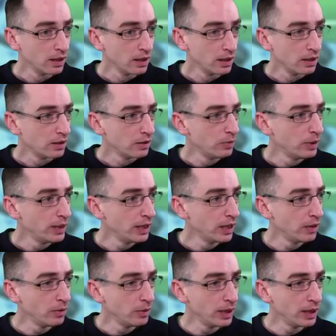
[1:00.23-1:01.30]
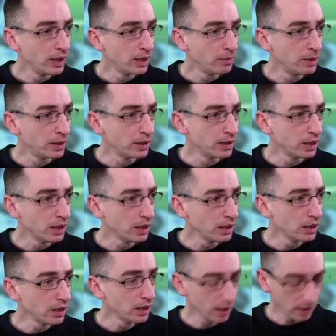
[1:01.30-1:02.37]
If we go with the
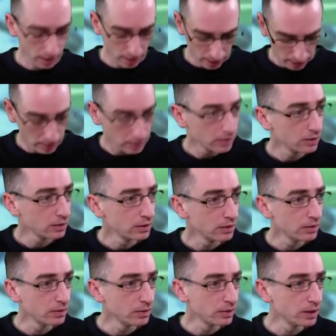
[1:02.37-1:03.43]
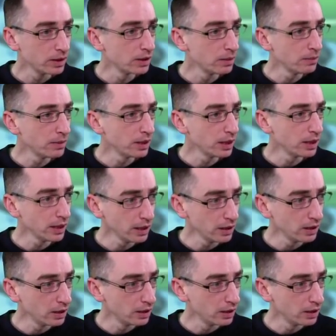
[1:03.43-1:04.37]
Berserker, something.